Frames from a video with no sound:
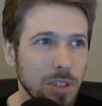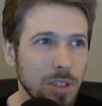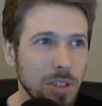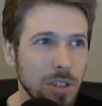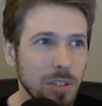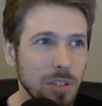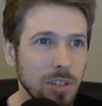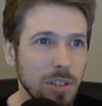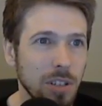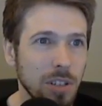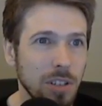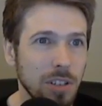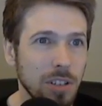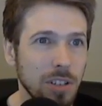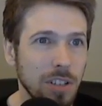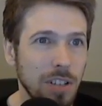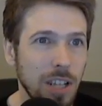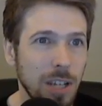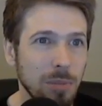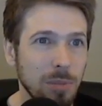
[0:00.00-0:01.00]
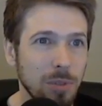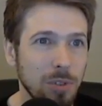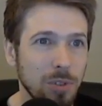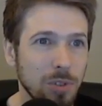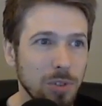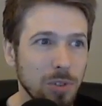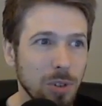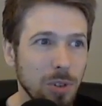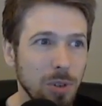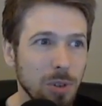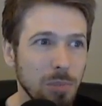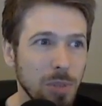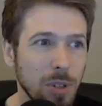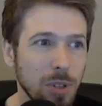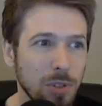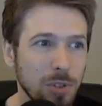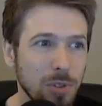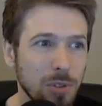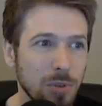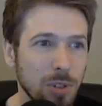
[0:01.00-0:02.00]
And like the damage is all
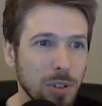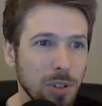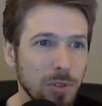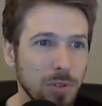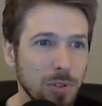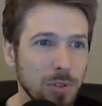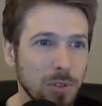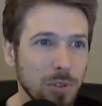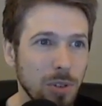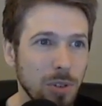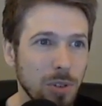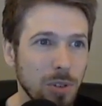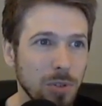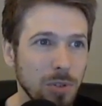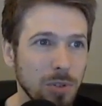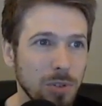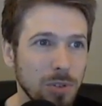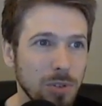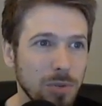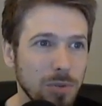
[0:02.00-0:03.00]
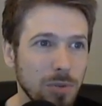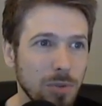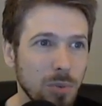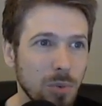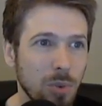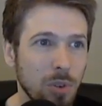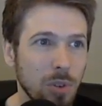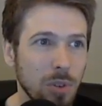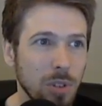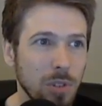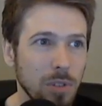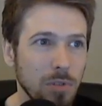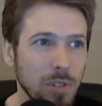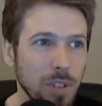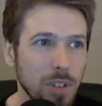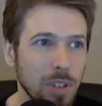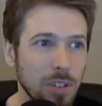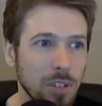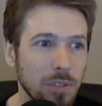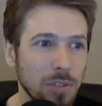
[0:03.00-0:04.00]
based around skulls for the
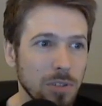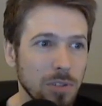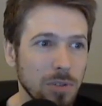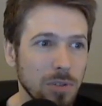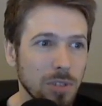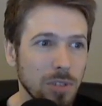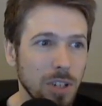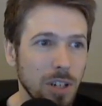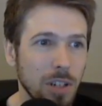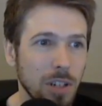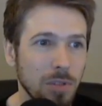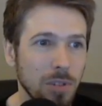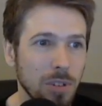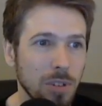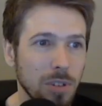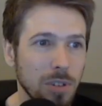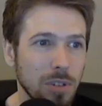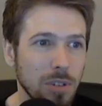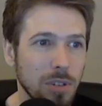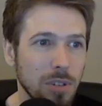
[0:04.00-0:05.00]
event. So it's kind of a